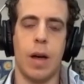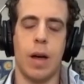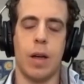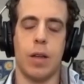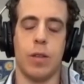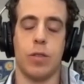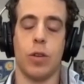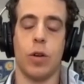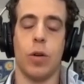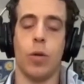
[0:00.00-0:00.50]

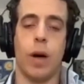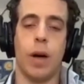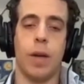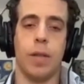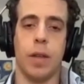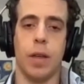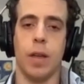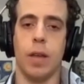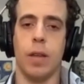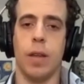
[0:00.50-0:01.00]
So I
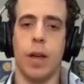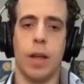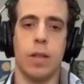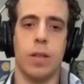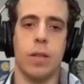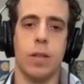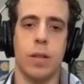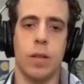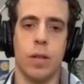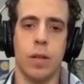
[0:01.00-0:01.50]
think that
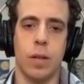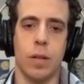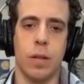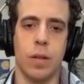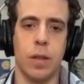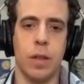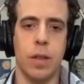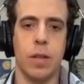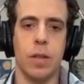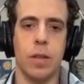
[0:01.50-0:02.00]
the
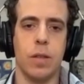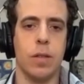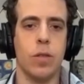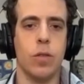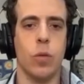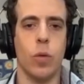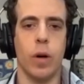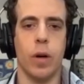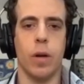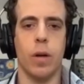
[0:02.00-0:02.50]

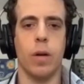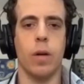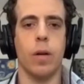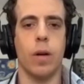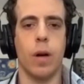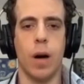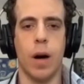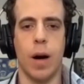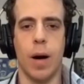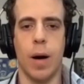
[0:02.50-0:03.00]
reasons were
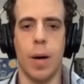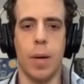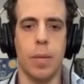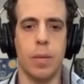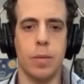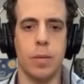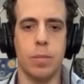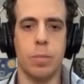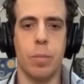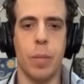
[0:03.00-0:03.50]

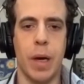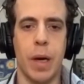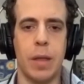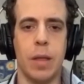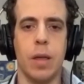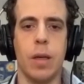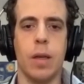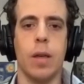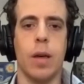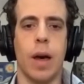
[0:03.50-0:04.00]

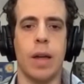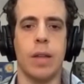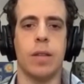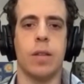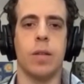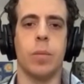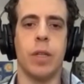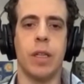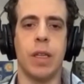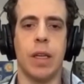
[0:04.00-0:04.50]
many at
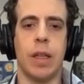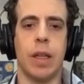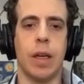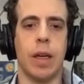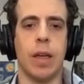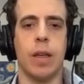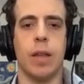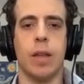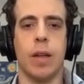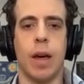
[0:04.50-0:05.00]
the
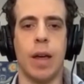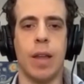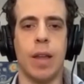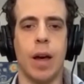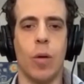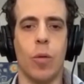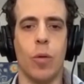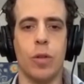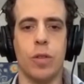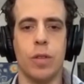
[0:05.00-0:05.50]
beginning, and
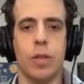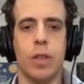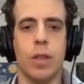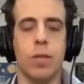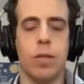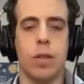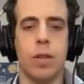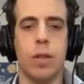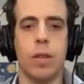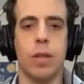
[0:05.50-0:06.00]
I wasn't
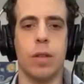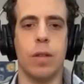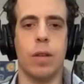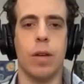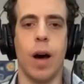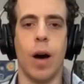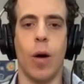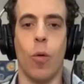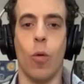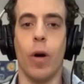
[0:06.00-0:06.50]
even
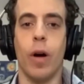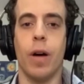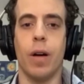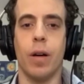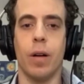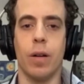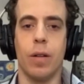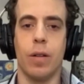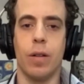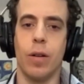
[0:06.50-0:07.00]

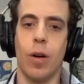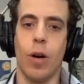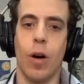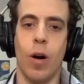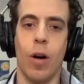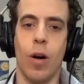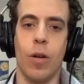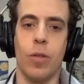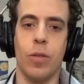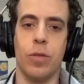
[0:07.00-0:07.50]
aware
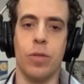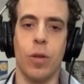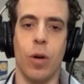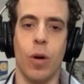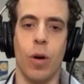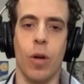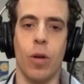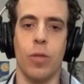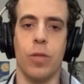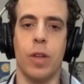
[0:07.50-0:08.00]
of
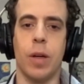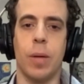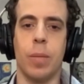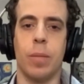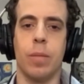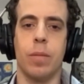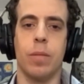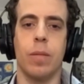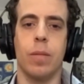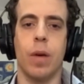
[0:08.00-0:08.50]
all of
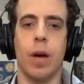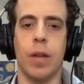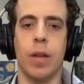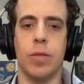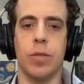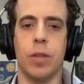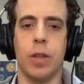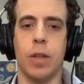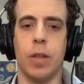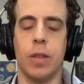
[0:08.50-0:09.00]
them at
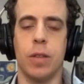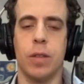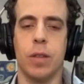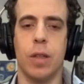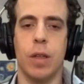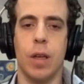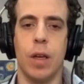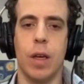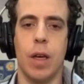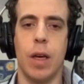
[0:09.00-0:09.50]
first.
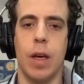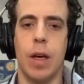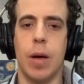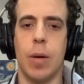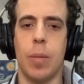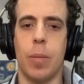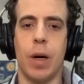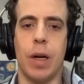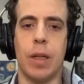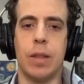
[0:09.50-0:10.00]

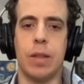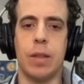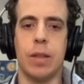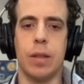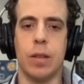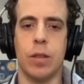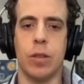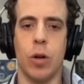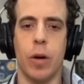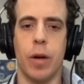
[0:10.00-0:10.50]
But
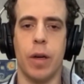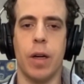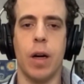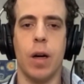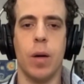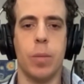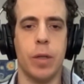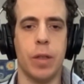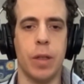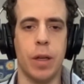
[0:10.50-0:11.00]
growing
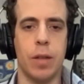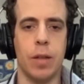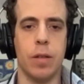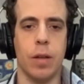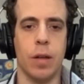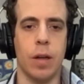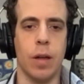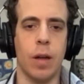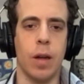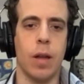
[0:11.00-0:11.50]
up in
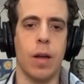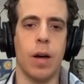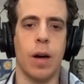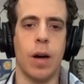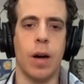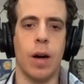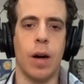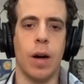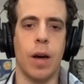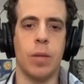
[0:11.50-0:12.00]
Israel
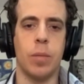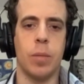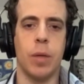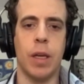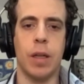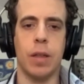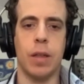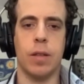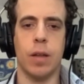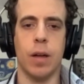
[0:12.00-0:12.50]
and
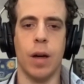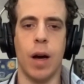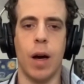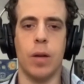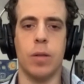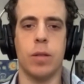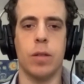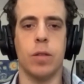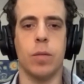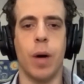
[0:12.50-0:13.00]
being
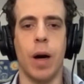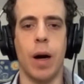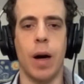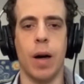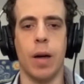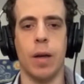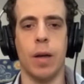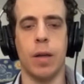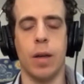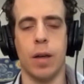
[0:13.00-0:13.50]
surrounded
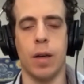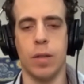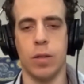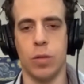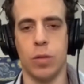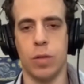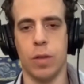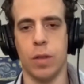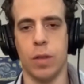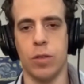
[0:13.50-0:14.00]
by, as
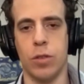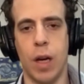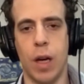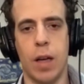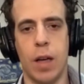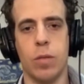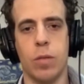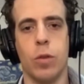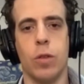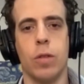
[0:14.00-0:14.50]
you said,
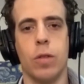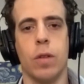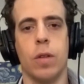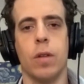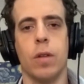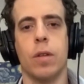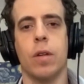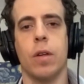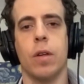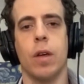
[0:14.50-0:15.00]
jazz
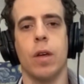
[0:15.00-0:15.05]
music,